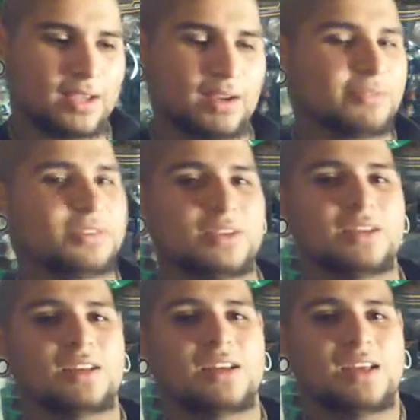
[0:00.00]
And I've
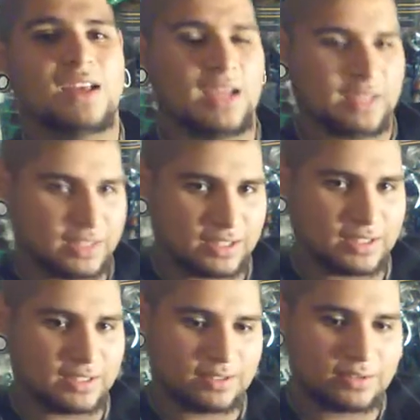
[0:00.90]
seen and
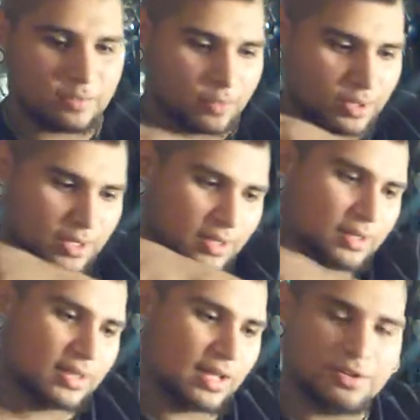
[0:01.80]
done it where
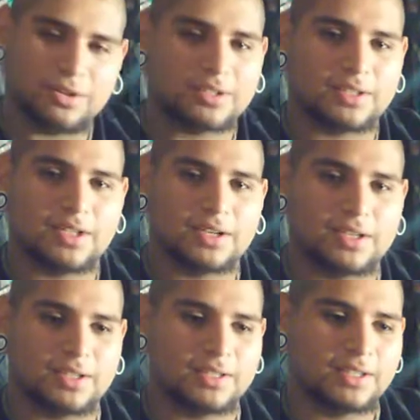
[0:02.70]
that hook didn't
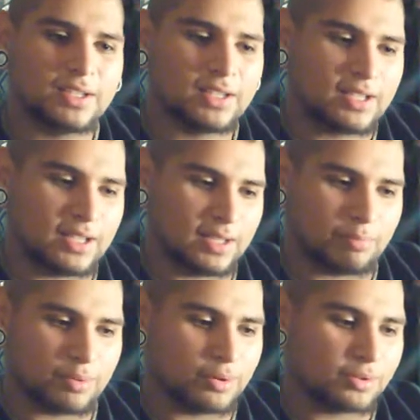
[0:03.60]
cut it,
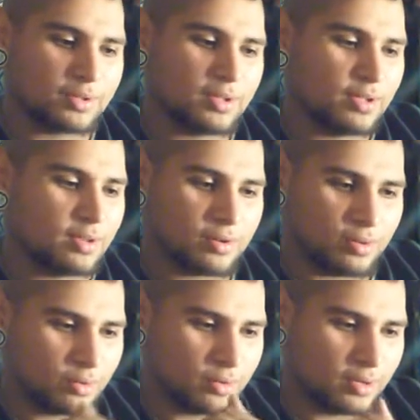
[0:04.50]
it broke,
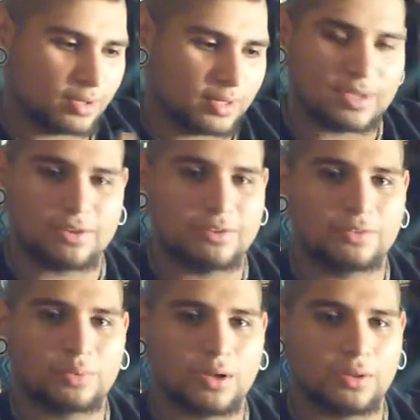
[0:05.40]
or they couldn't
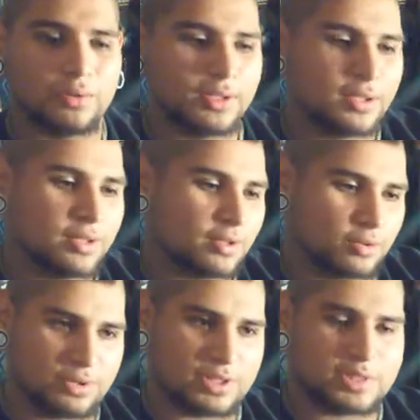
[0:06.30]
swallow it,
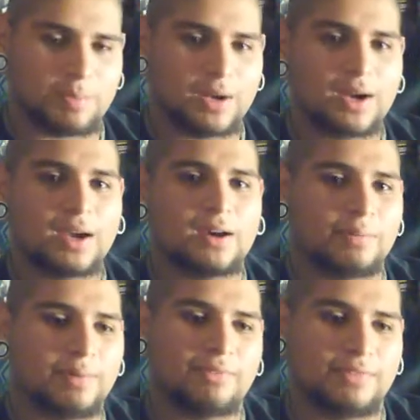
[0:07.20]
they spit it out
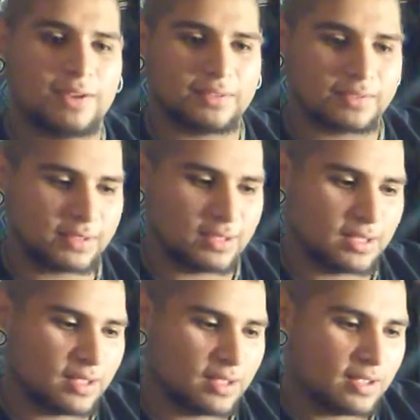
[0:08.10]
in my face.
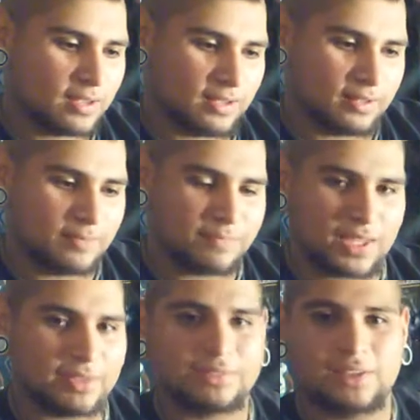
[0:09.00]

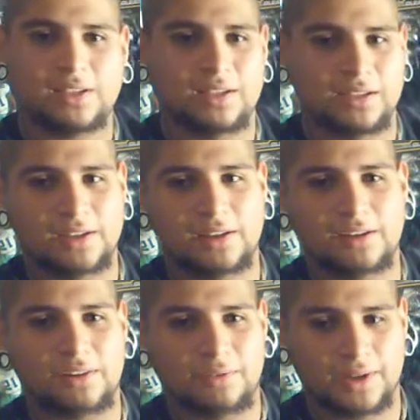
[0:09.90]
I've seen it and done it
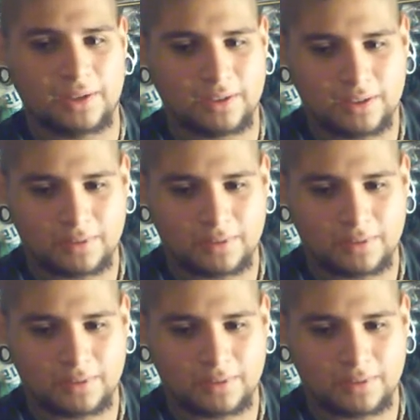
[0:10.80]
already.